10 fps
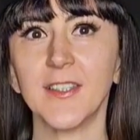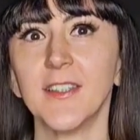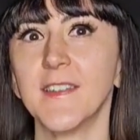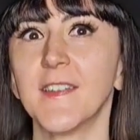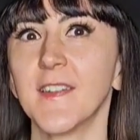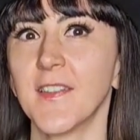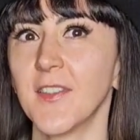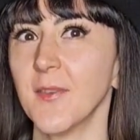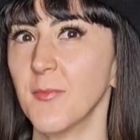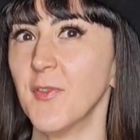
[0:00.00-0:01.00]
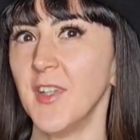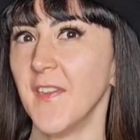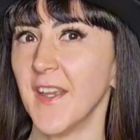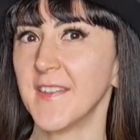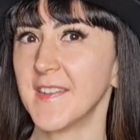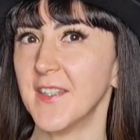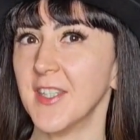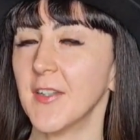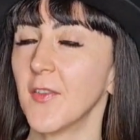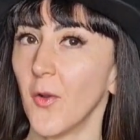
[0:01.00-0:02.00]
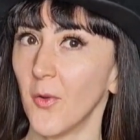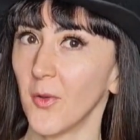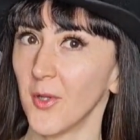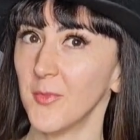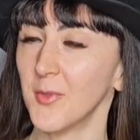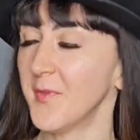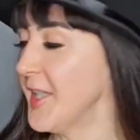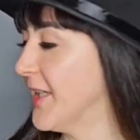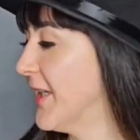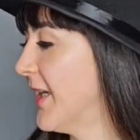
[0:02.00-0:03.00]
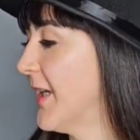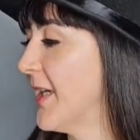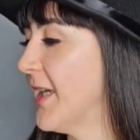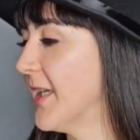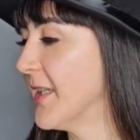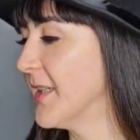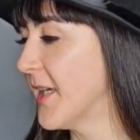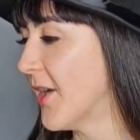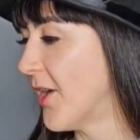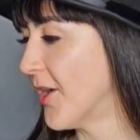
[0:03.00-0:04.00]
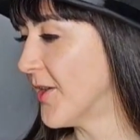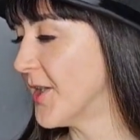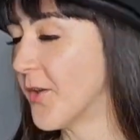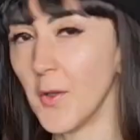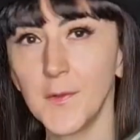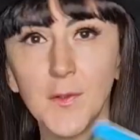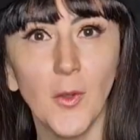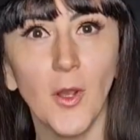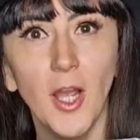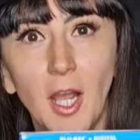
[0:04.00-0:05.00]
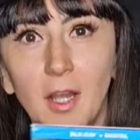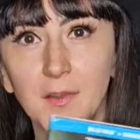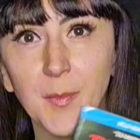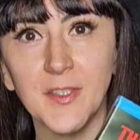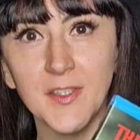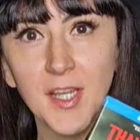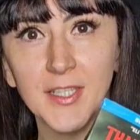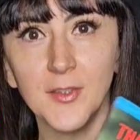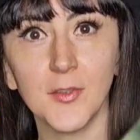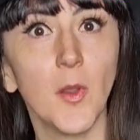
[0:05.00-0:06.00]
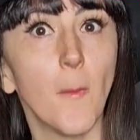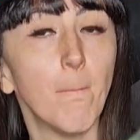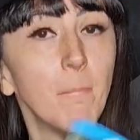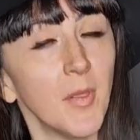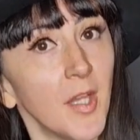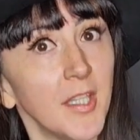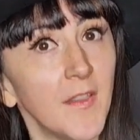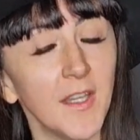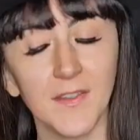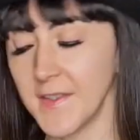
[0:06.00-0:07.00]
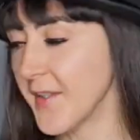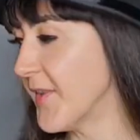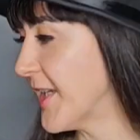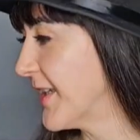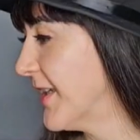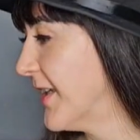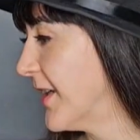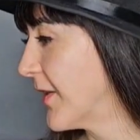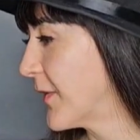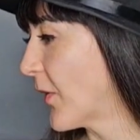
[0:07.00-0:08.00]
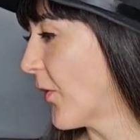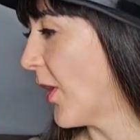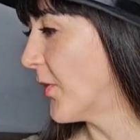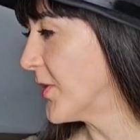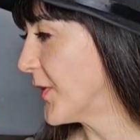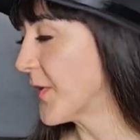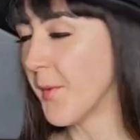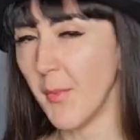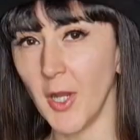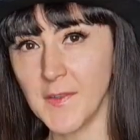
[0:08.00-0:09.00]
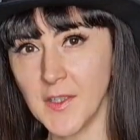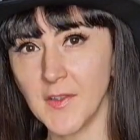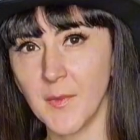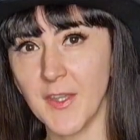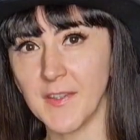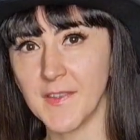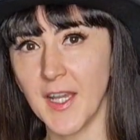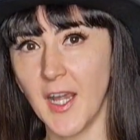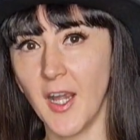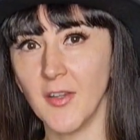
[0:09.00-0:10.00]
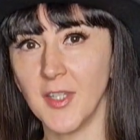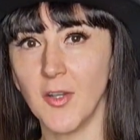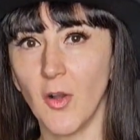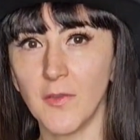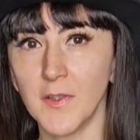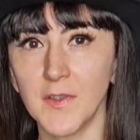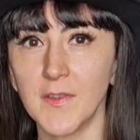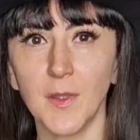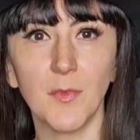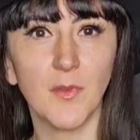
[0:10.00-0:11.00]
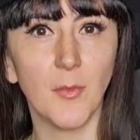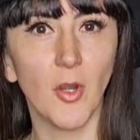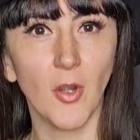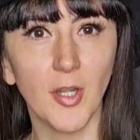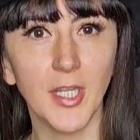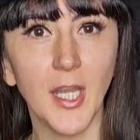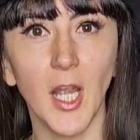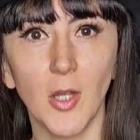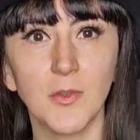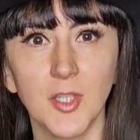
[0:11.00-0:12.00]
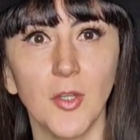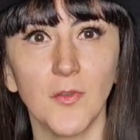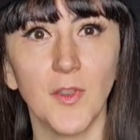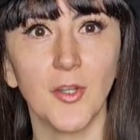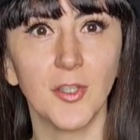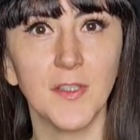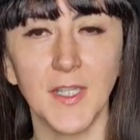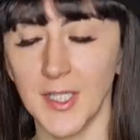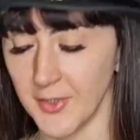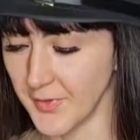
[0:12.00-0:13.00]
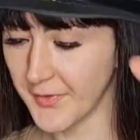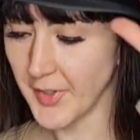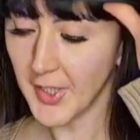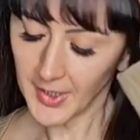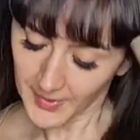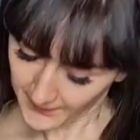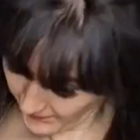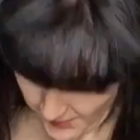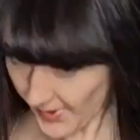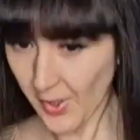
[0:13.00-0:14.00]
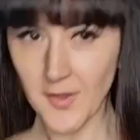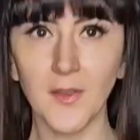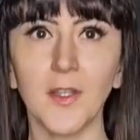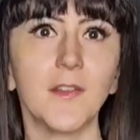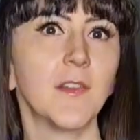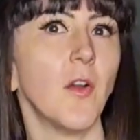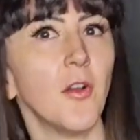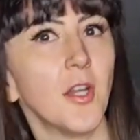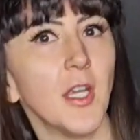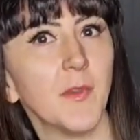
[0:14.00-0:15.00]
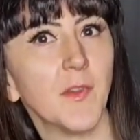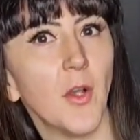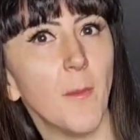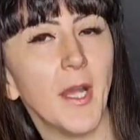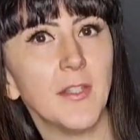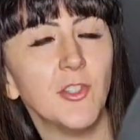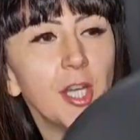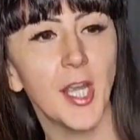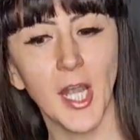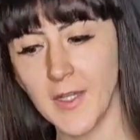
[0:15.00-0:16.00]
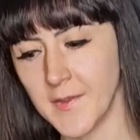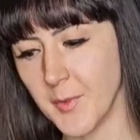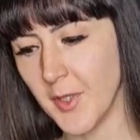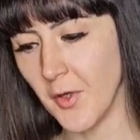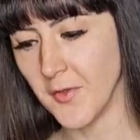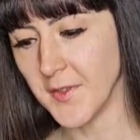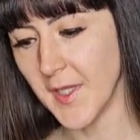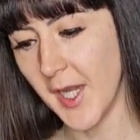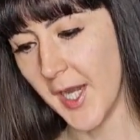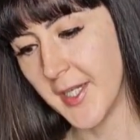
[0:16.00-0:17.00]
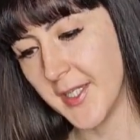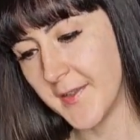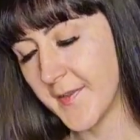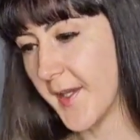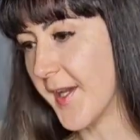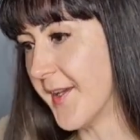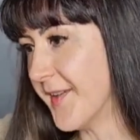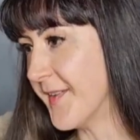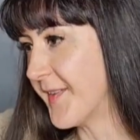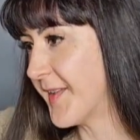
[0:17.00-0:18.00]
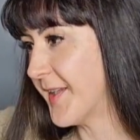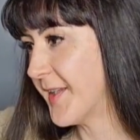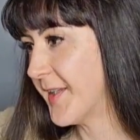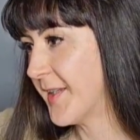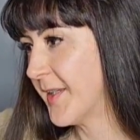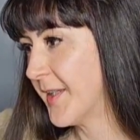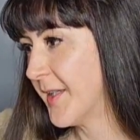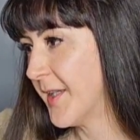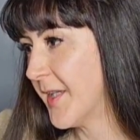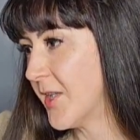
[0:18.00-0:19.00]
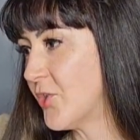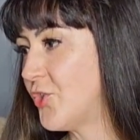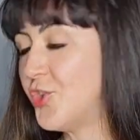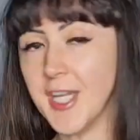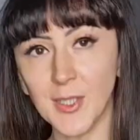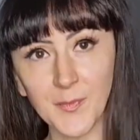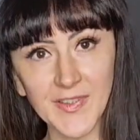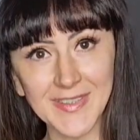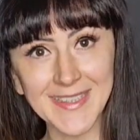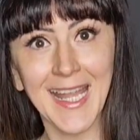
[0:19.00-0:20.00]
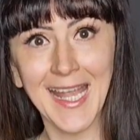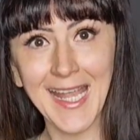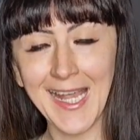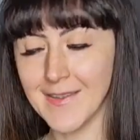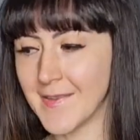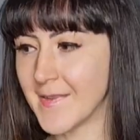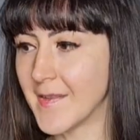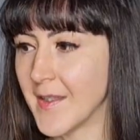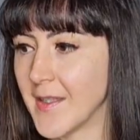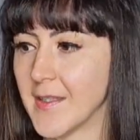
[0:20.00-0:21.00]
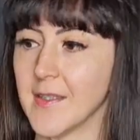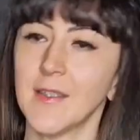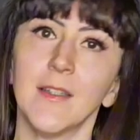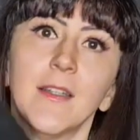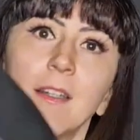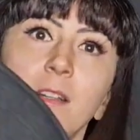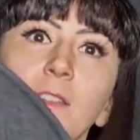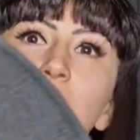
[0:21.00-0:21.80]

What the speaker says: it's the movie Thanksgiving, the horror movie. And it also has been titled Bloody Thanksgiving. So, I'm going to do some unboxing of some things I have, and obviously, some of them are already out of their containers. So, I got this on Amazon by J Hats, but on the tag it says Jacobson Hats, as you